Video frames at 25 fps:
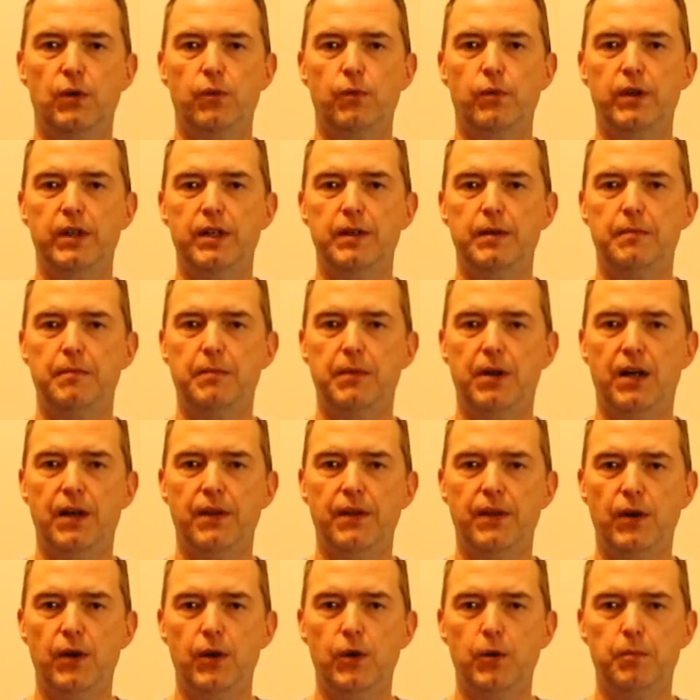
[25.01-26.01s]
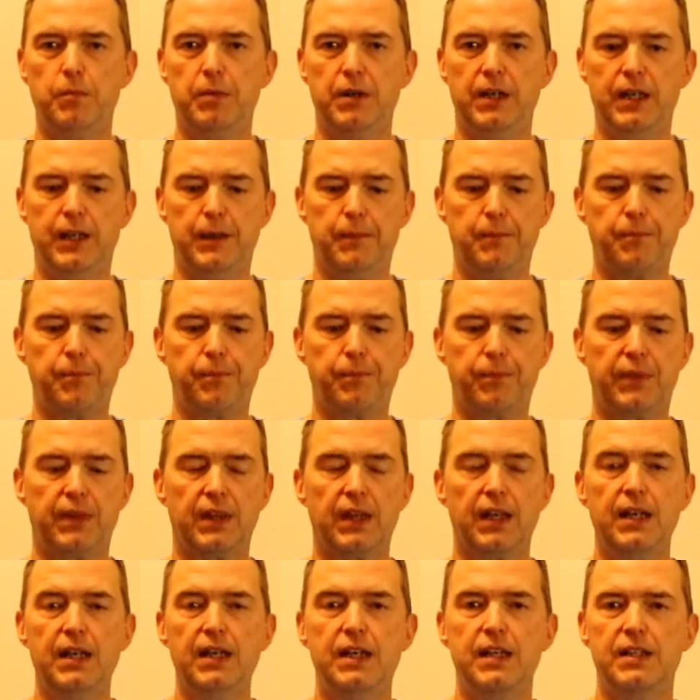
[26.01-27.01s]
rim on the opening.
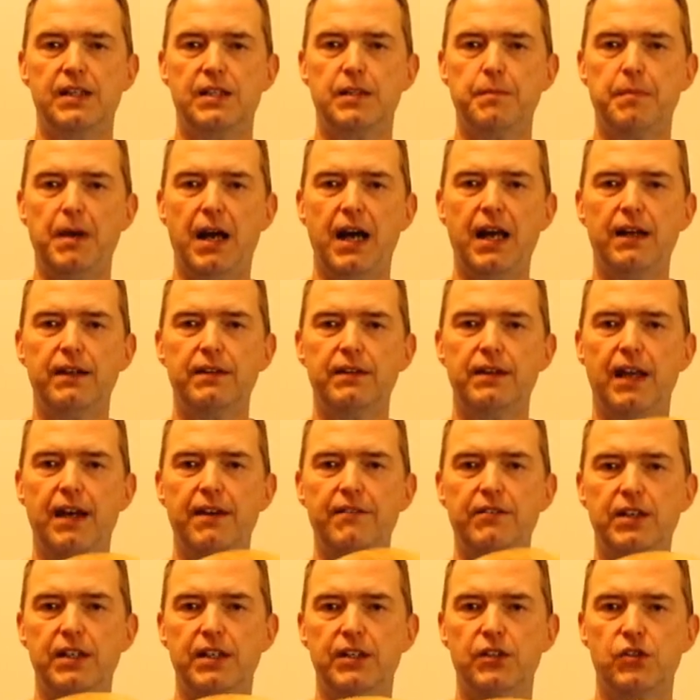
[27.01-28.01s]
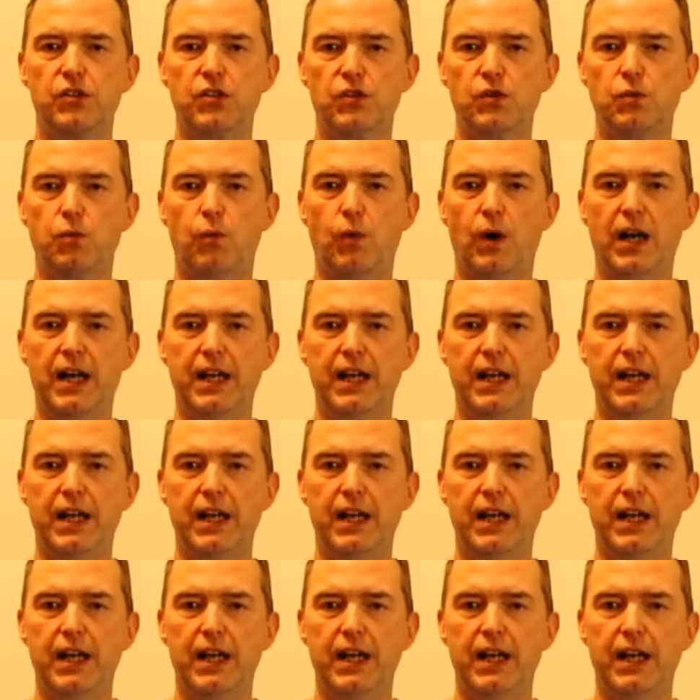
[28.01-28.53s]
It's about 11 inches